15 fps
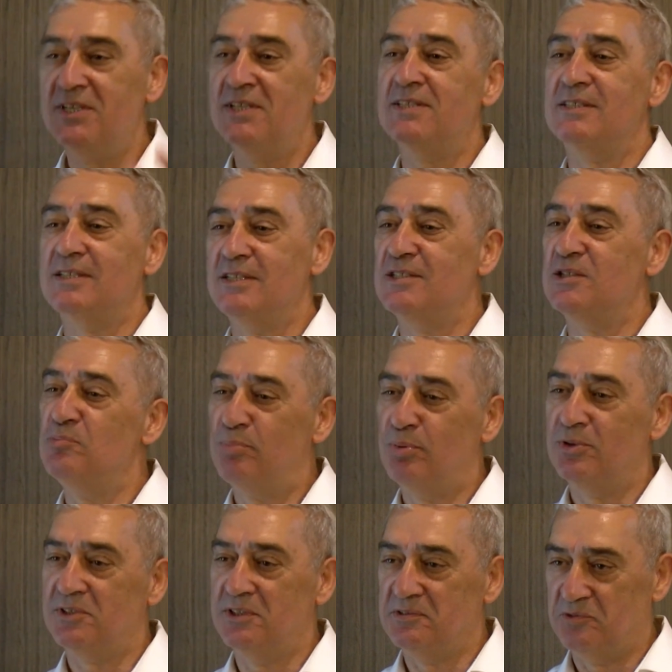this is
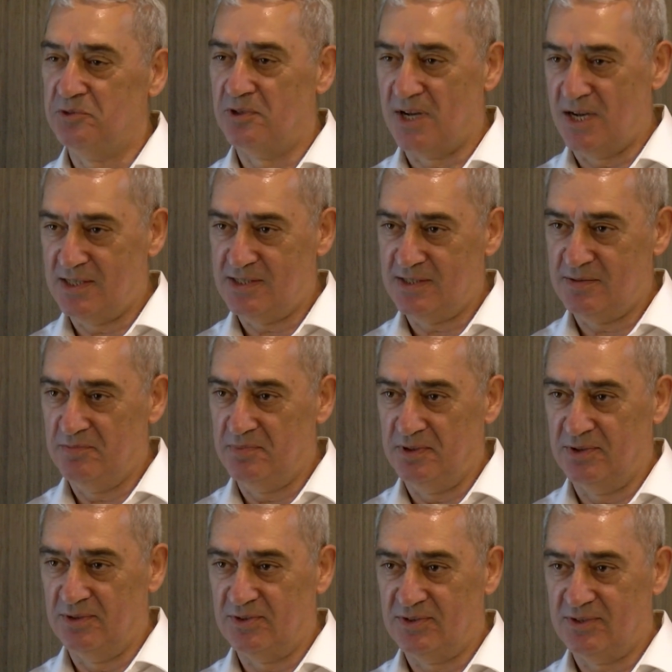important for us
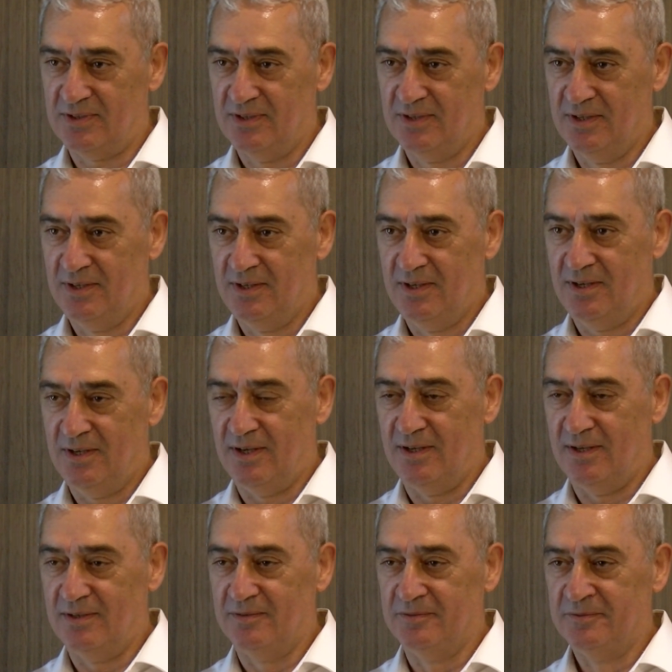because
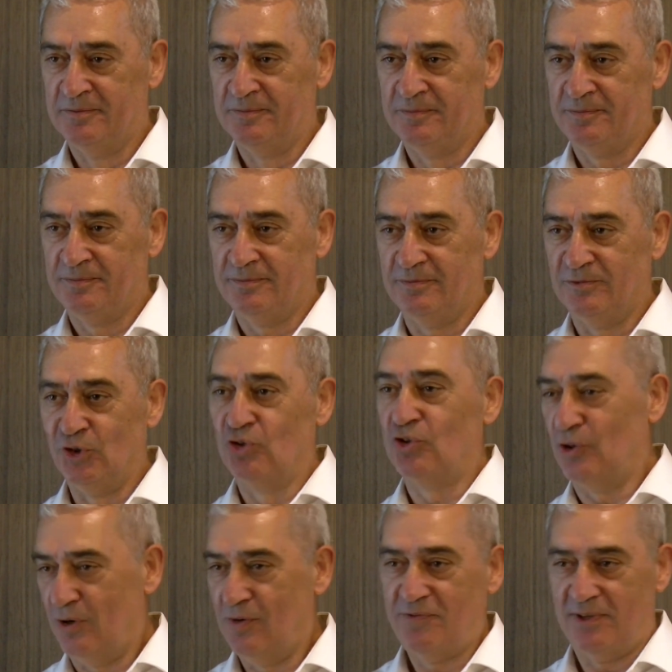not
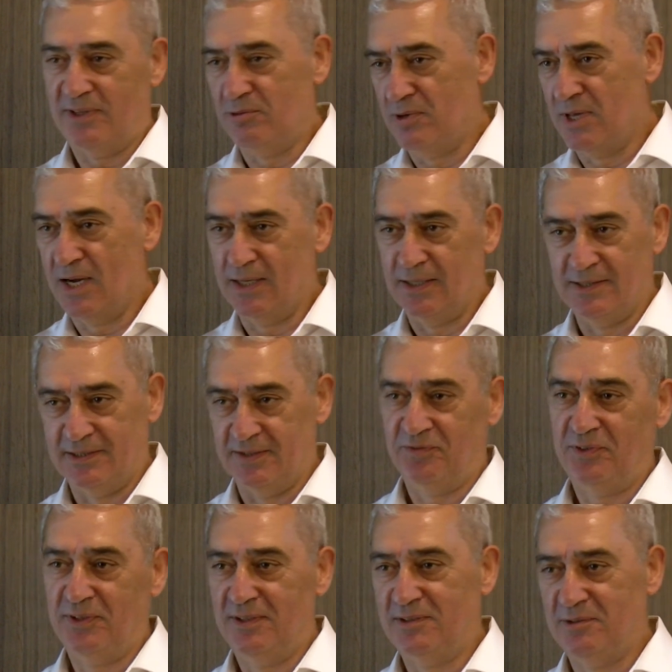often we are in the
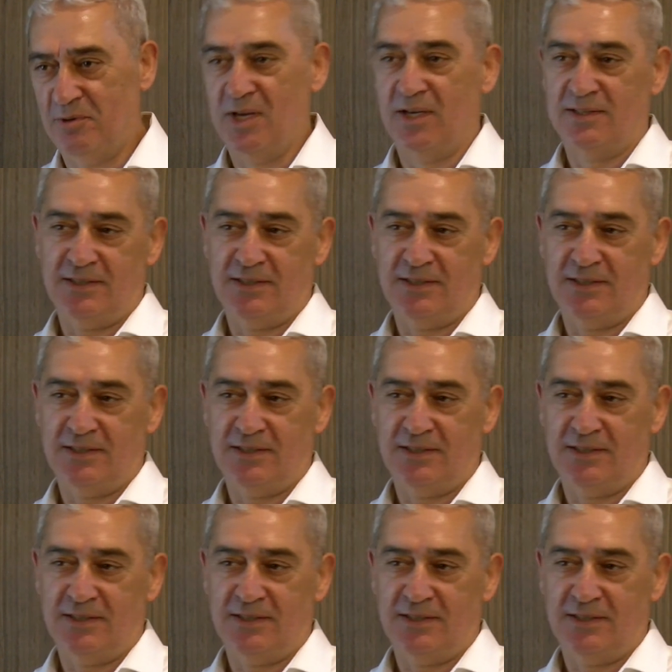field. We are